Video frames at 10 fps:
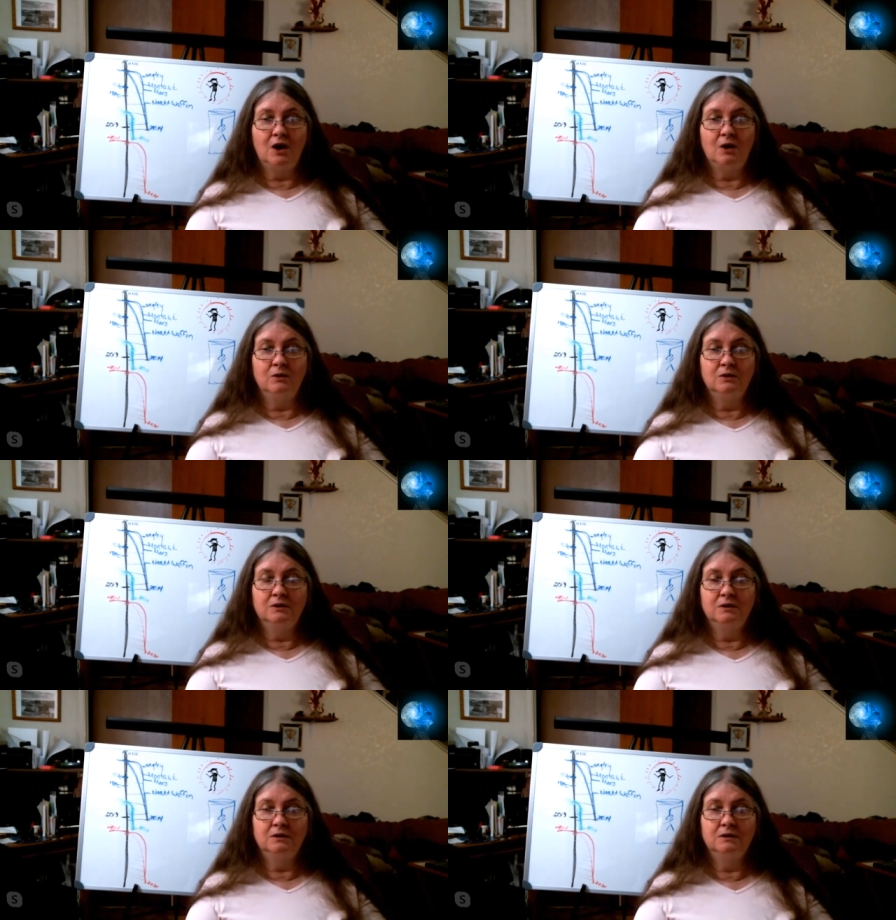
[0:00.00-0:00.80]

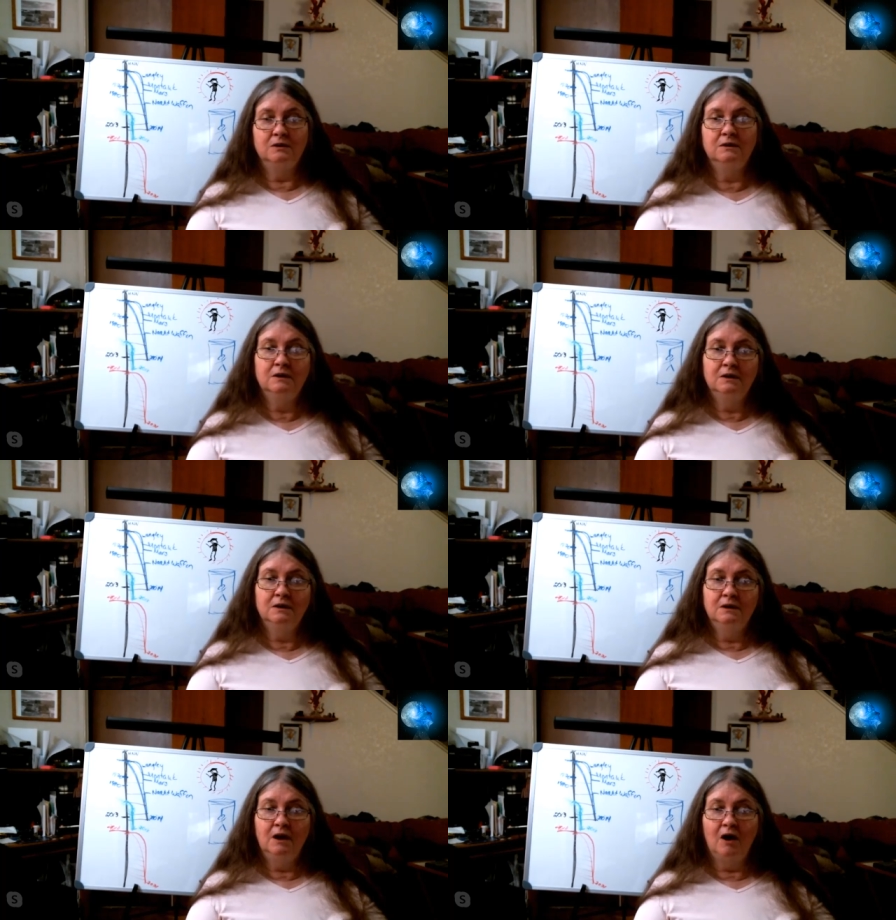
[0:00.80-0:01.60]
So
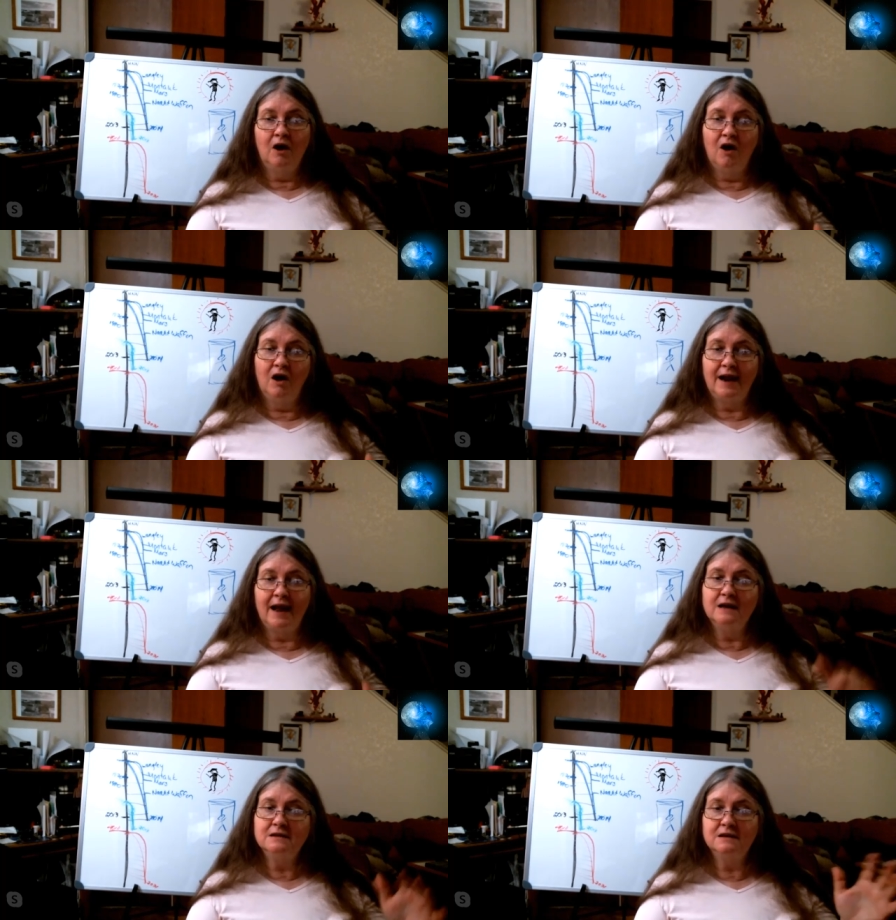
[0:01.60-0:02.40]

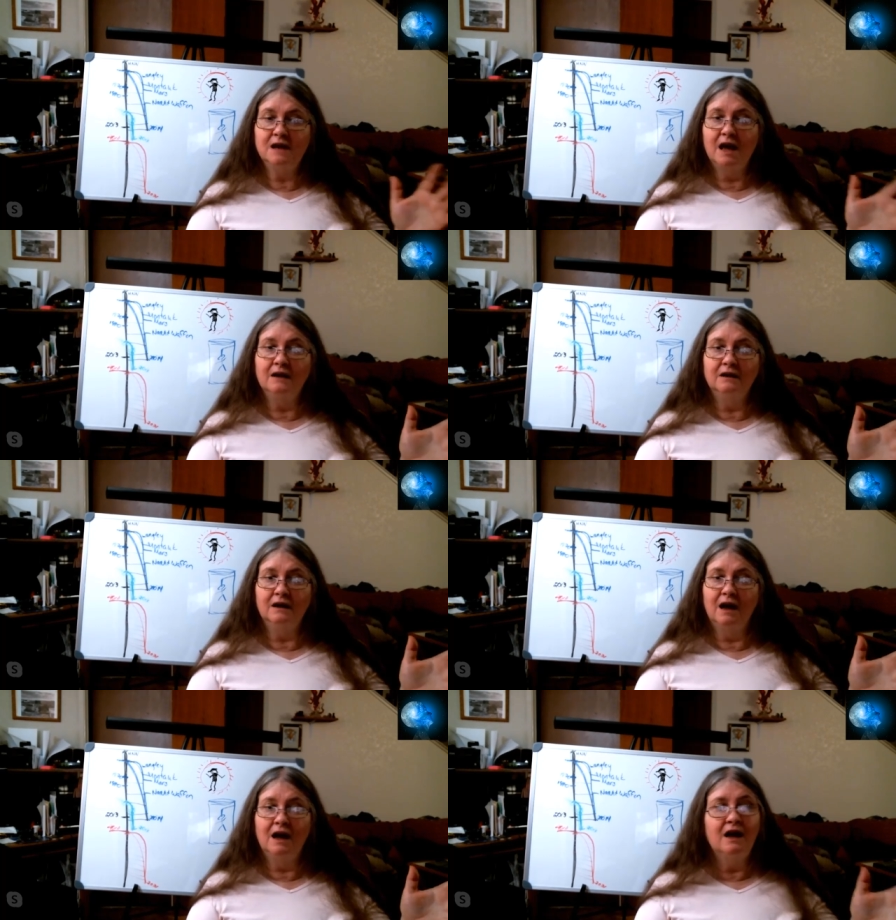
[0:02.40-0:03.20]
on a
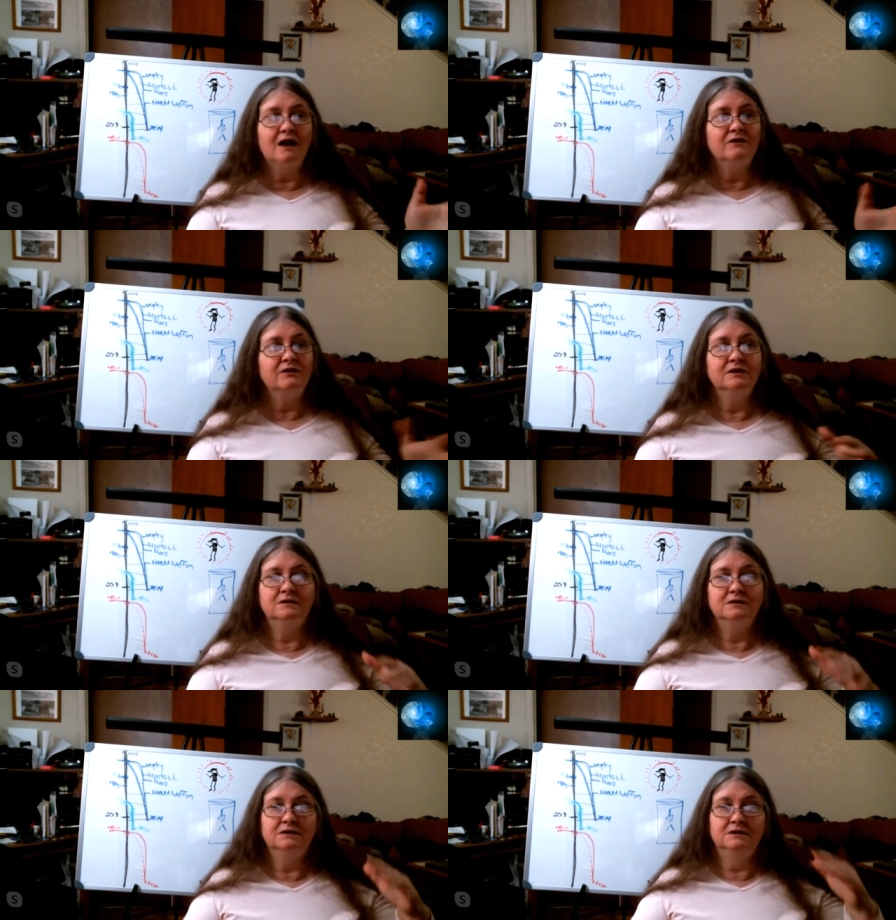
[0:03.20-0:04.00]
scale
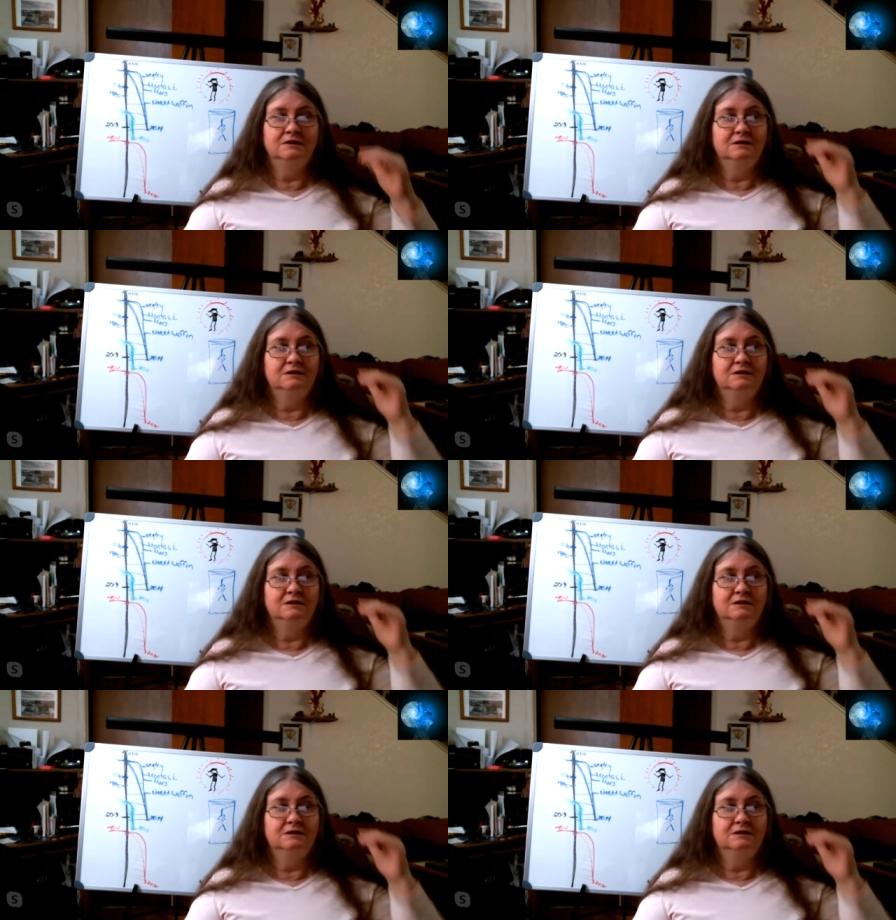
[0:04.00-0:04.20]
of